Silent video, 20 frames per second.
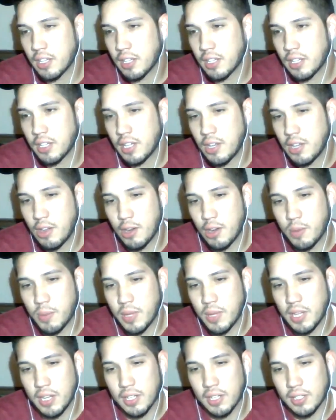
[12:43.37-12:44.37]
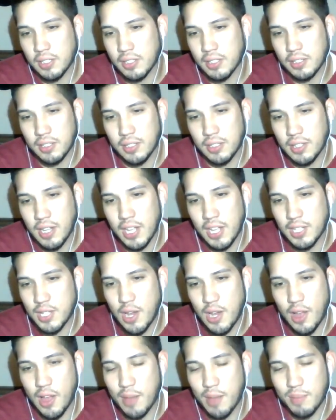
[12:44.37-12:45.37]
you know what I mean? That's
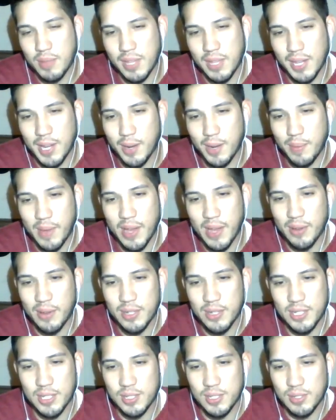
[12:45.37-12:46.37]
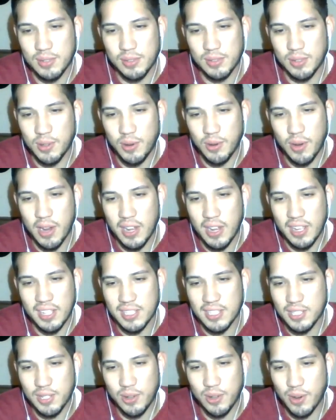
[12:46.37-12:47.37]
all I'm thinking about, which is
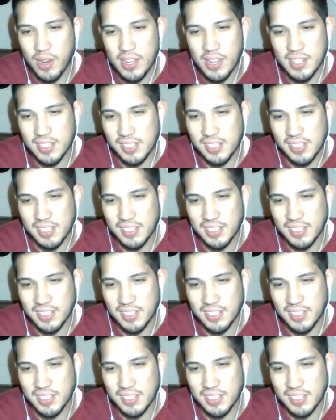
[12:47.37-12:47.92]
it's crazy.